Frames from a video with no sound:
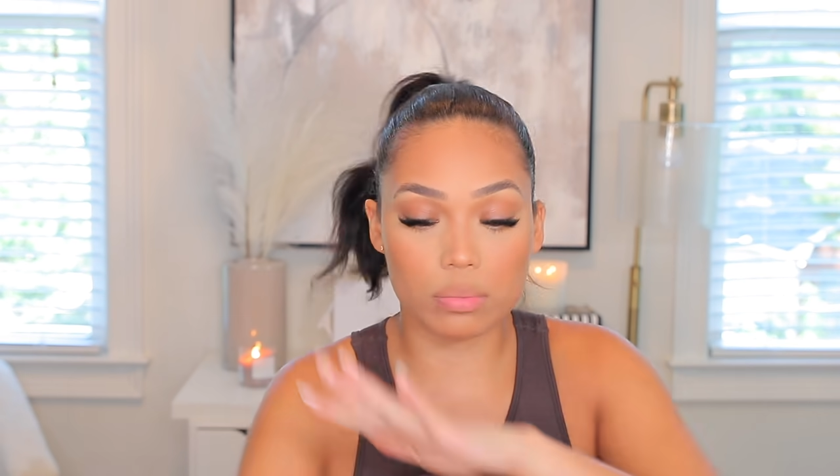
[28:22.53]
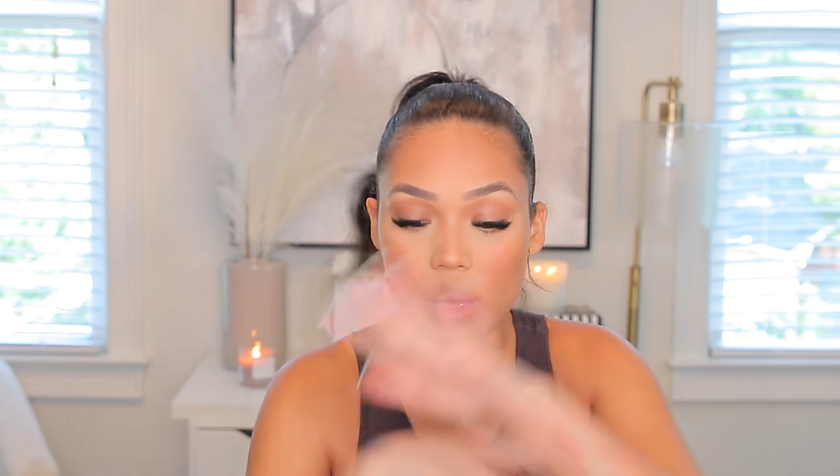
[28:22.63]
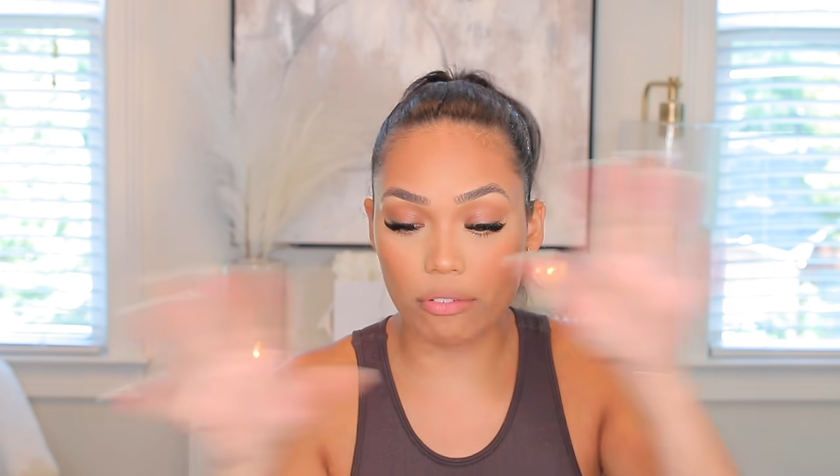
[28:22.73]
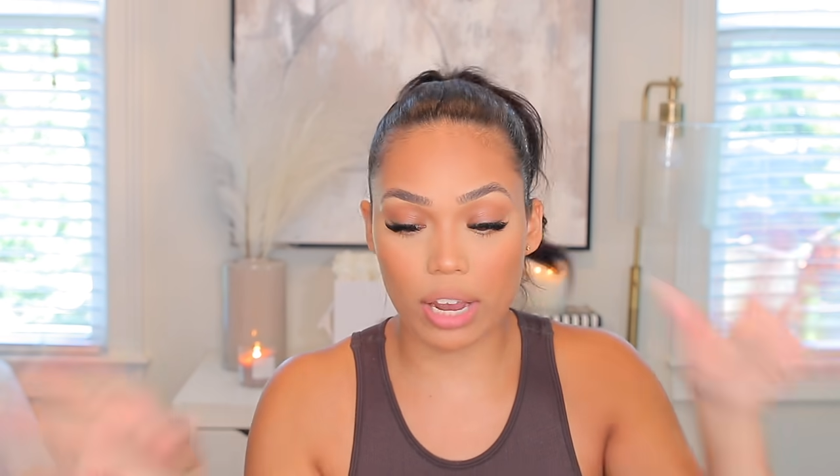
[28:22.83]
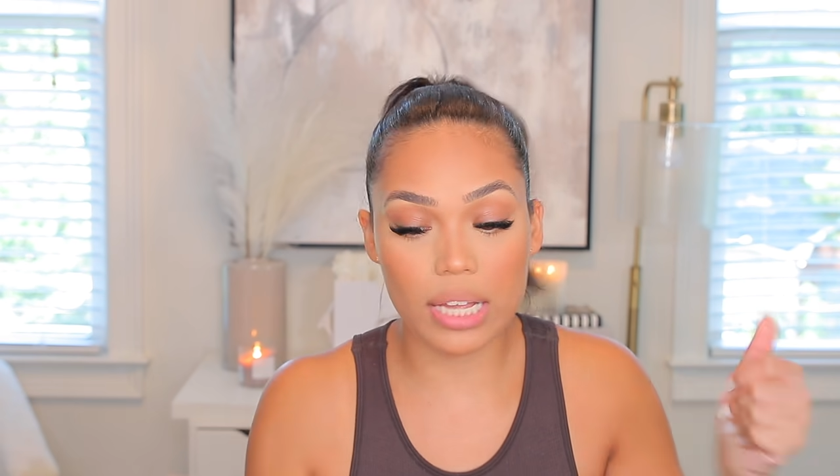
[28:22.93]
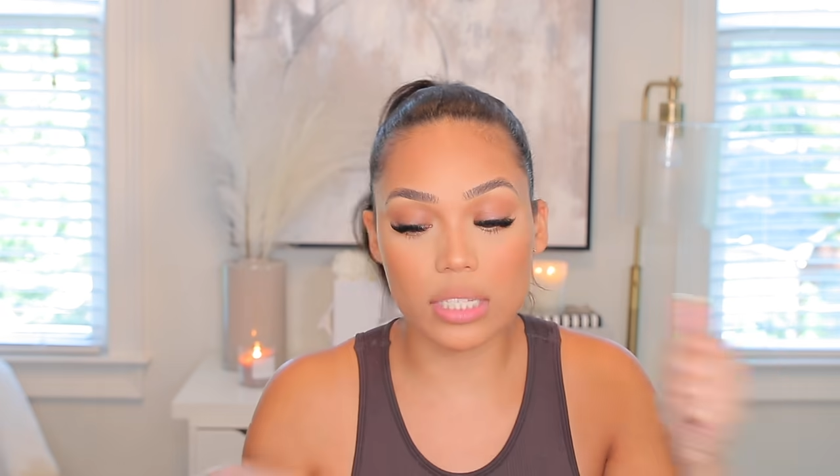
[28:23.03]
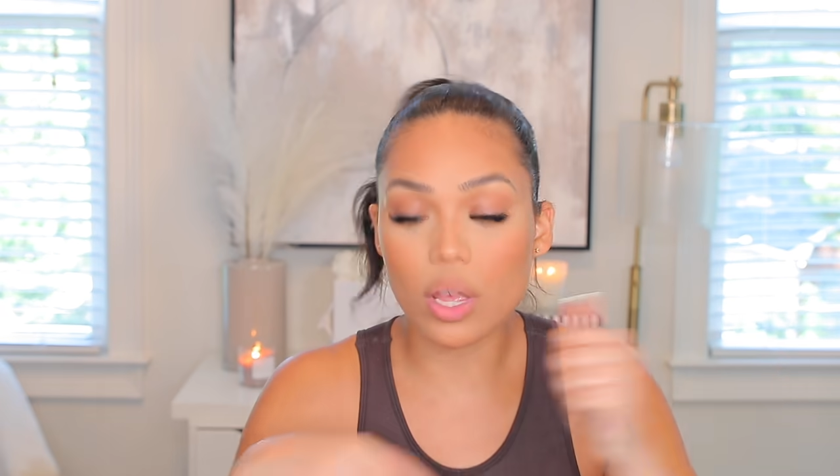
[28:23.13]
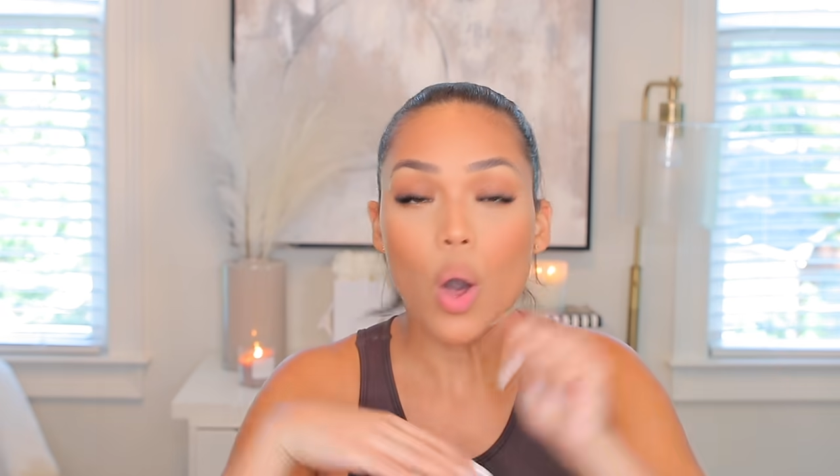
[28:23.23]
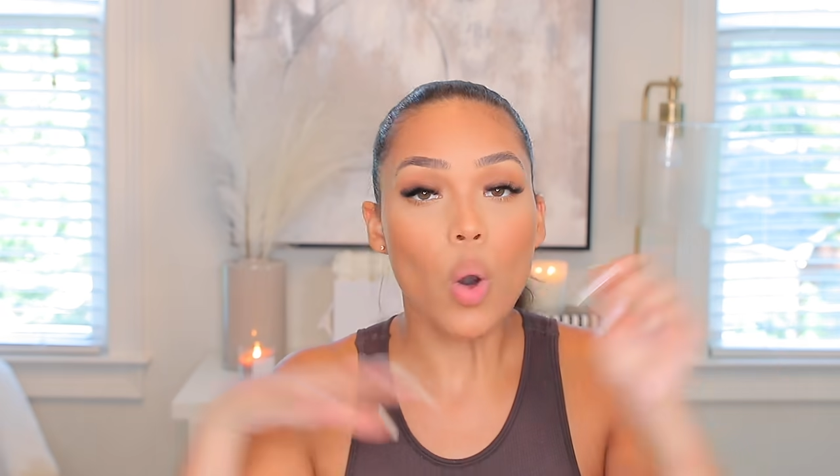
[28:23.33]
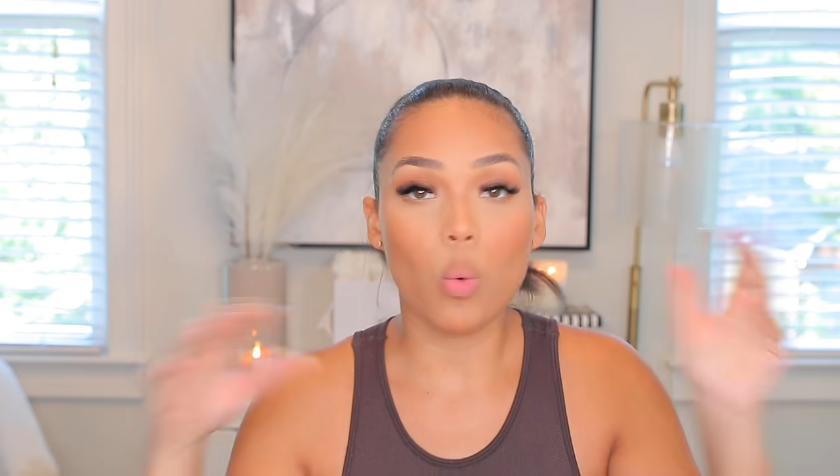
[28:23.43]
my rants,
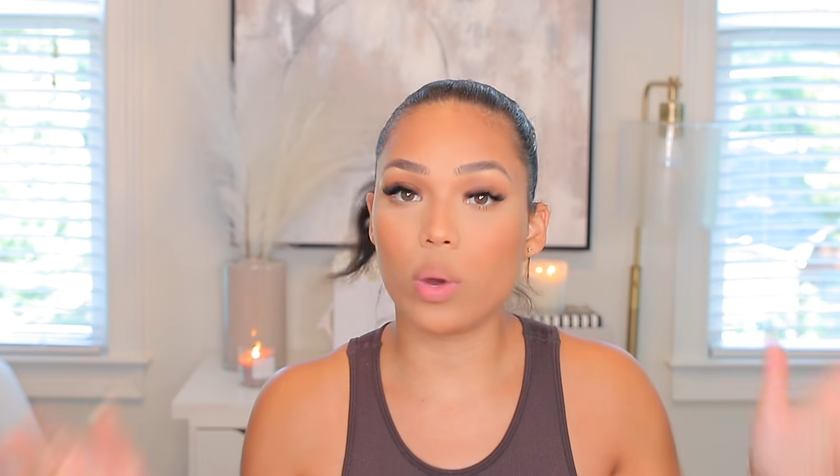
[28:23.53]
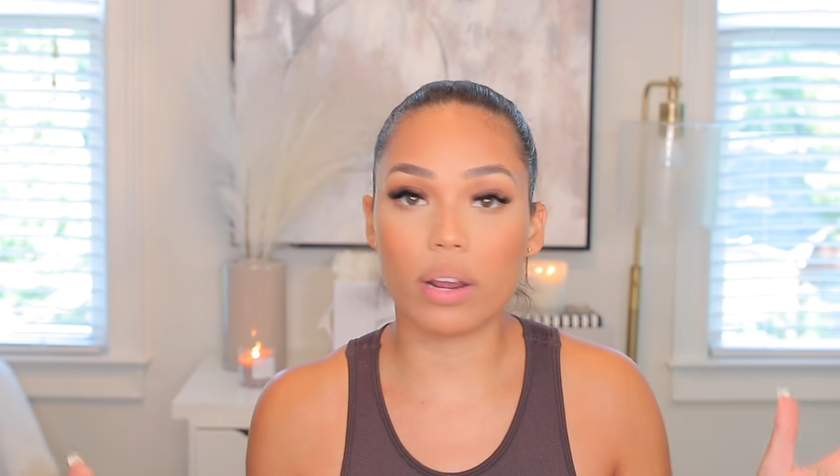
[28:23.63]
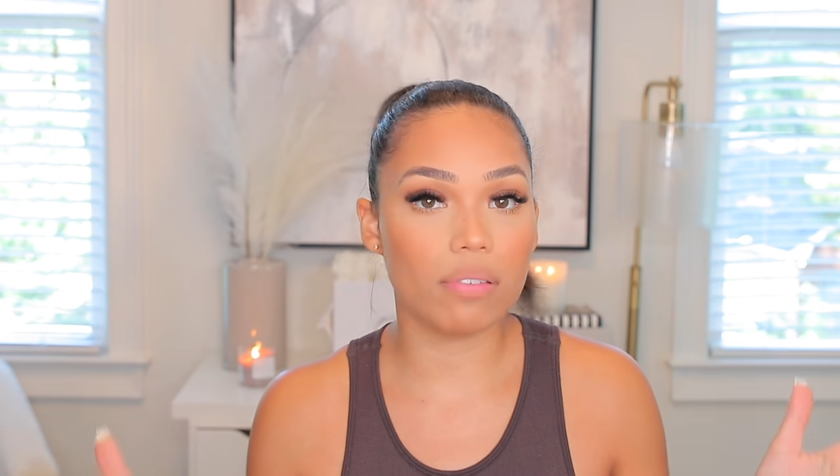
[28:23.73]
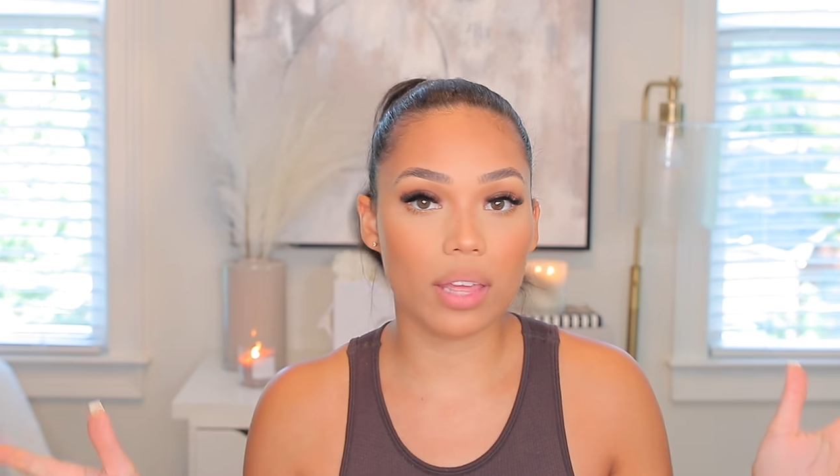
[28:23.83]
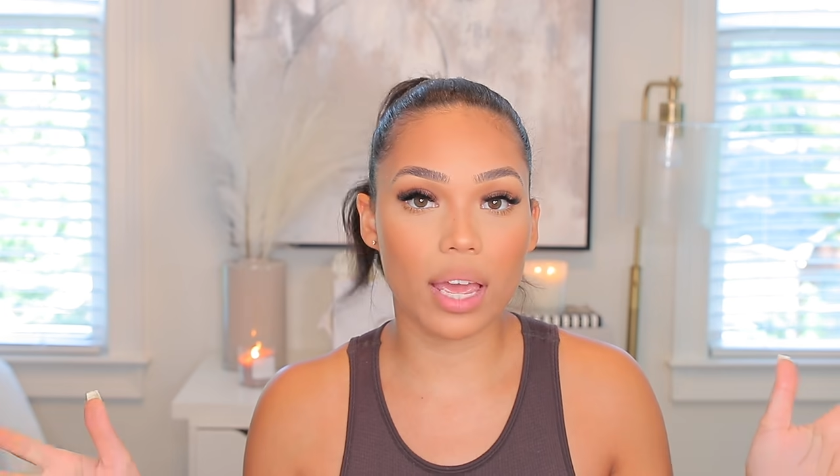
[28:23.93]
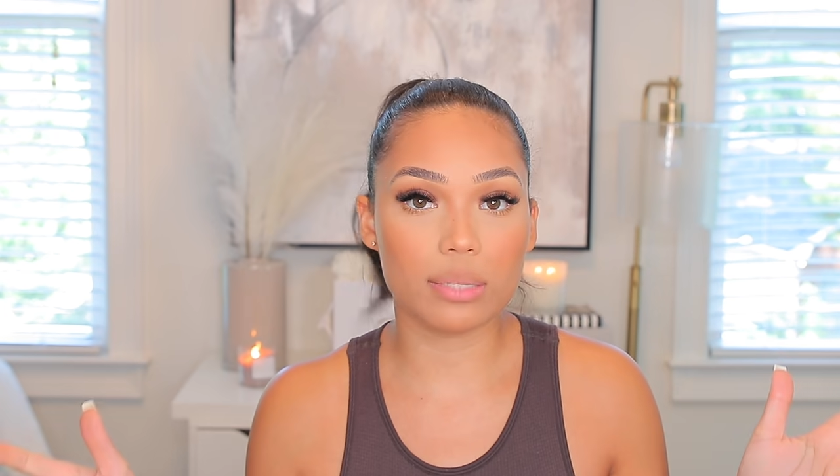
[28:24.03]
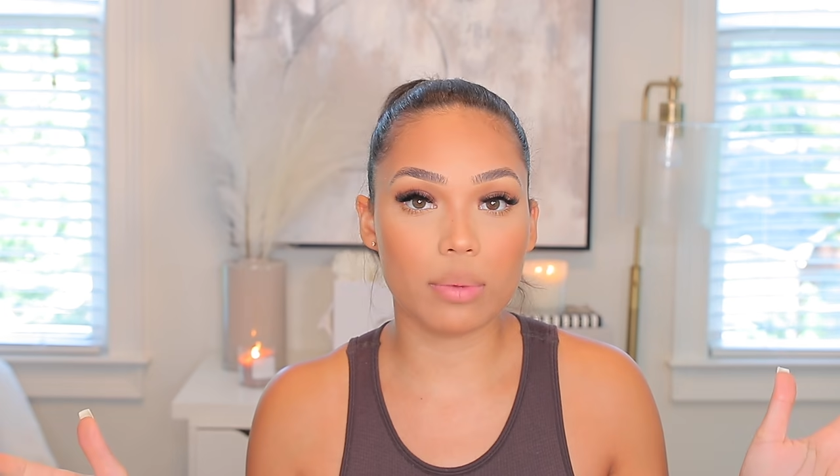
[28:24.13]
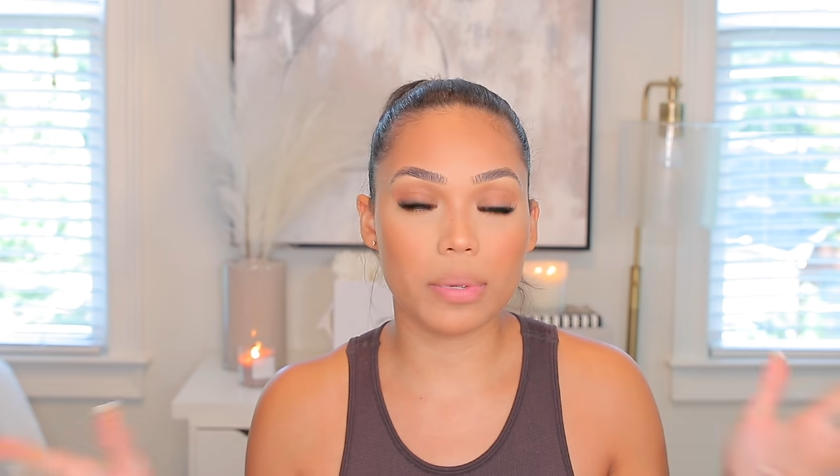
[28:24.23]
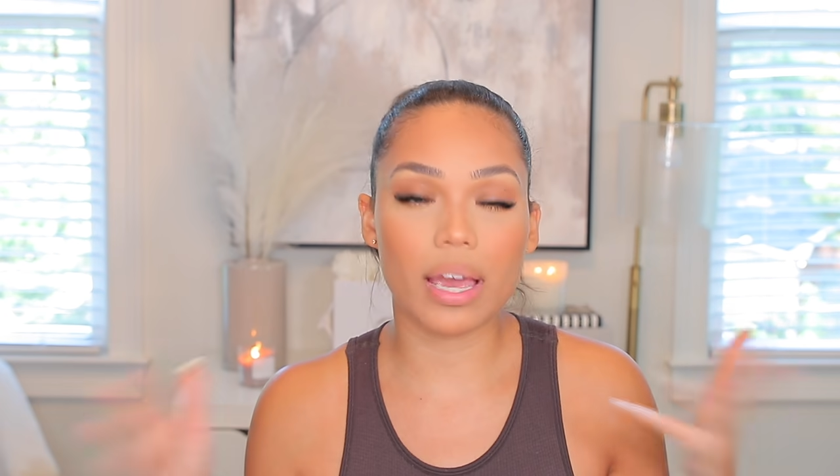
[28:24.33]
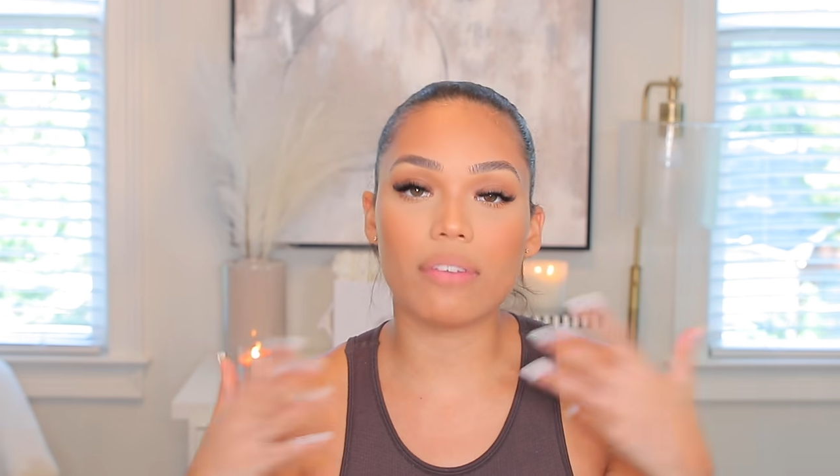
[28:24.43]
whatever the case may be.